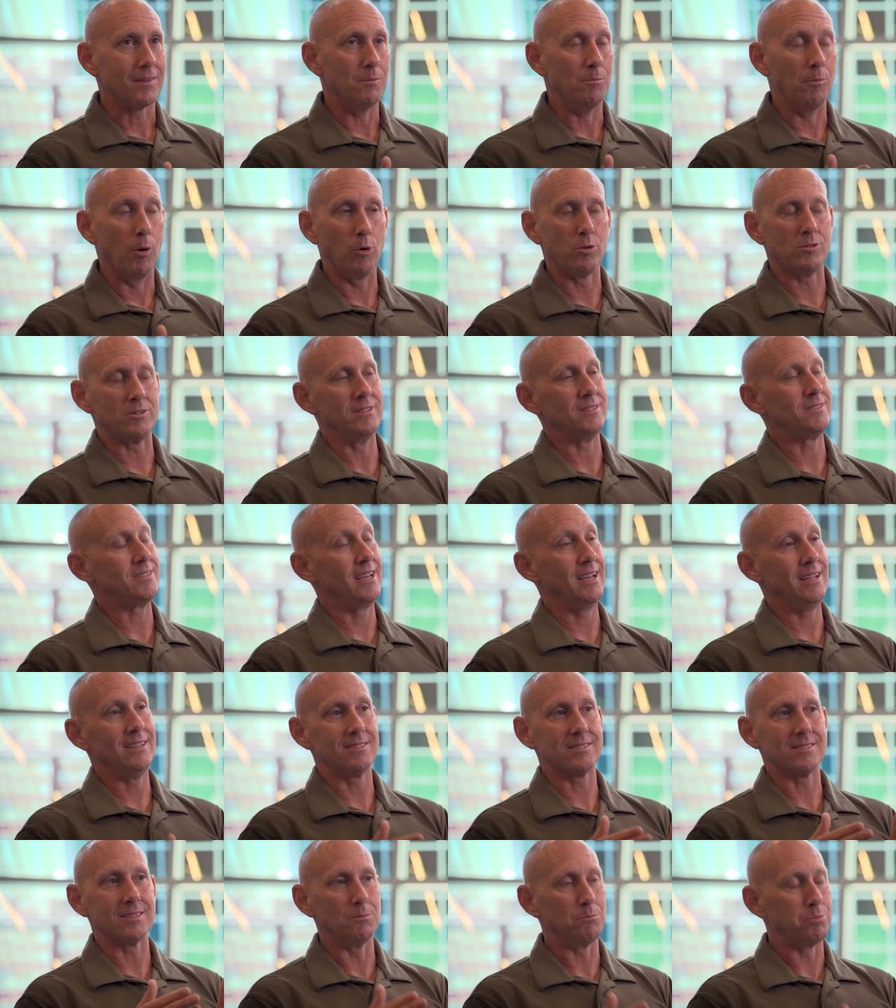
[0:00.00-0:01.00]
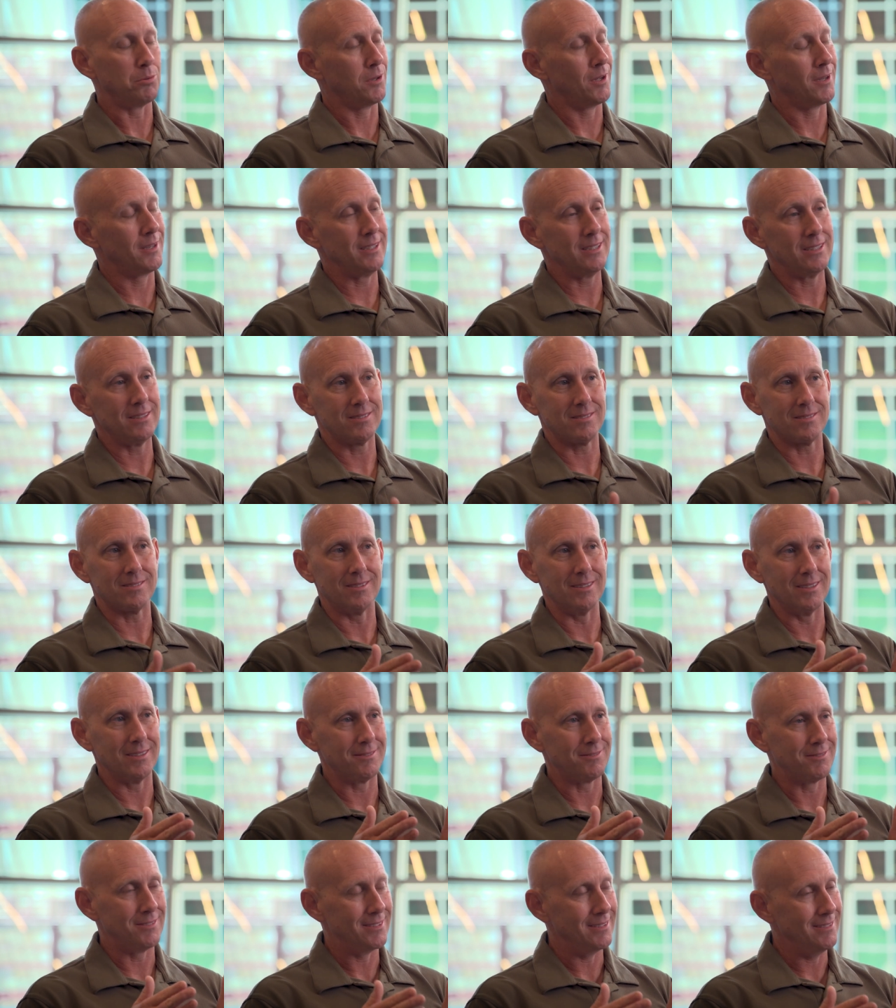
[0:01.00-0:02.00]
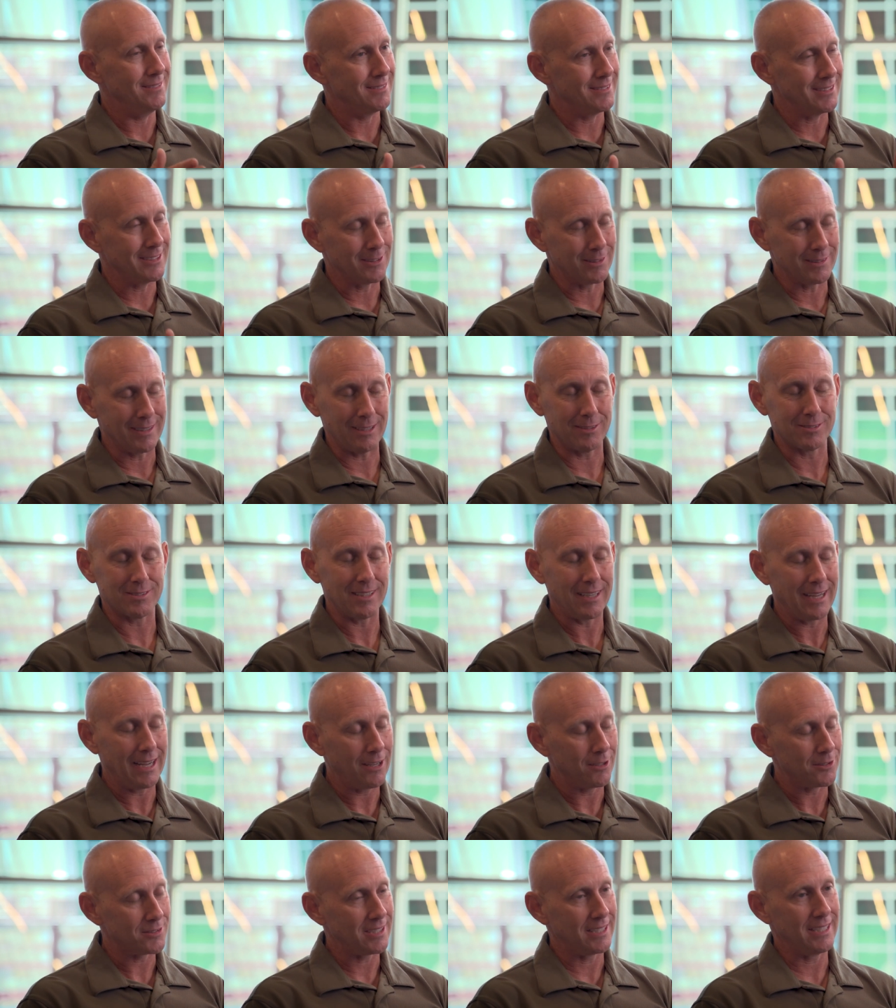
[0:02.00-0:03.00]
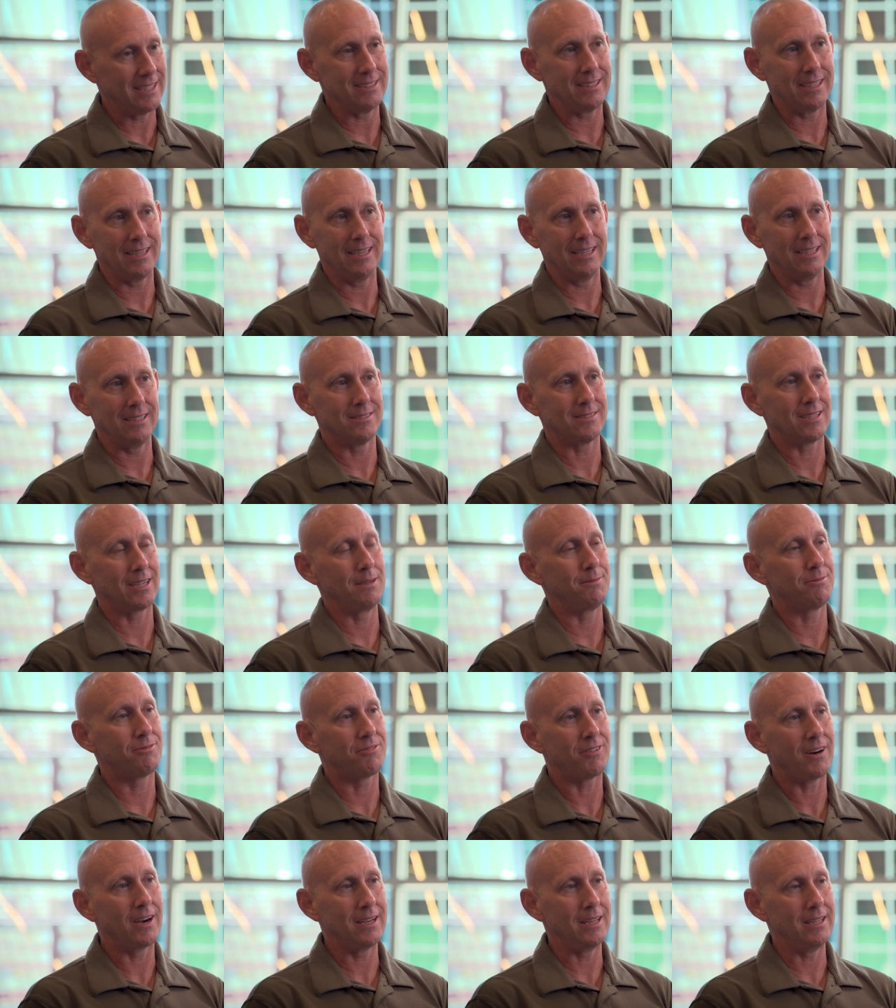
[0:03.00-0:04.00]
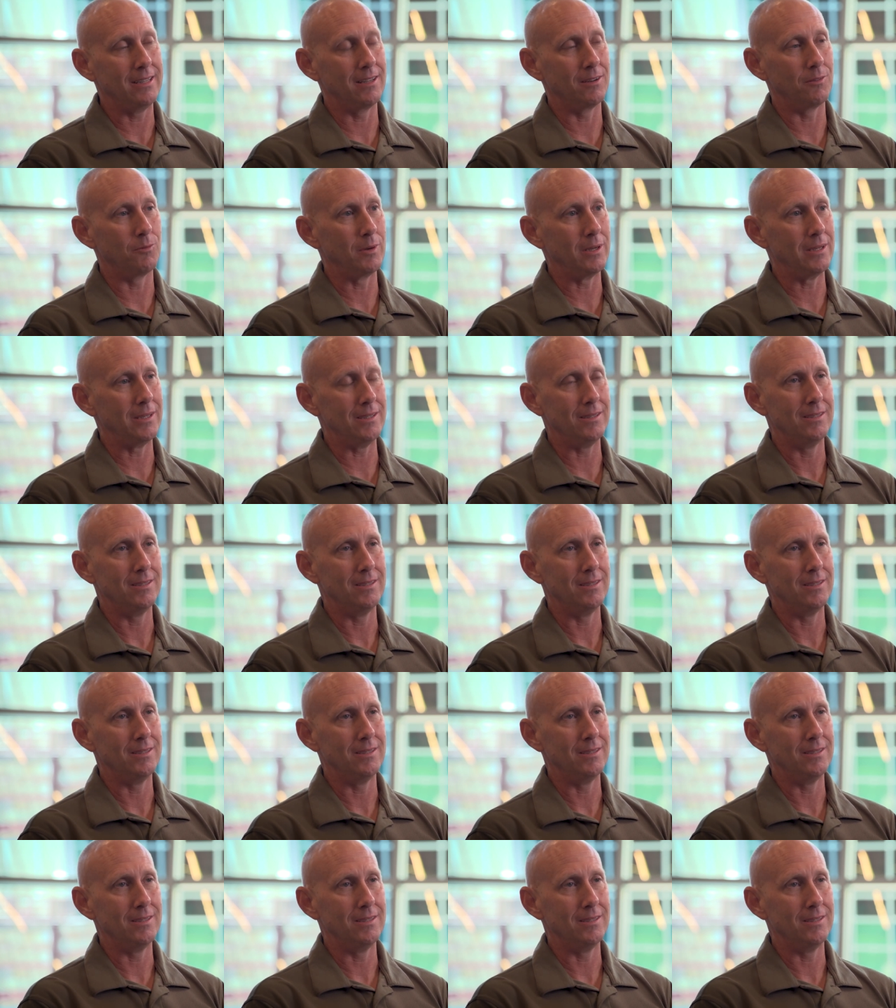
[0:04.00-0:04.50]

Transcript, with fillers: most intense, the bloodiest, the, you know, house-to-house, hand-to-hand type fighting that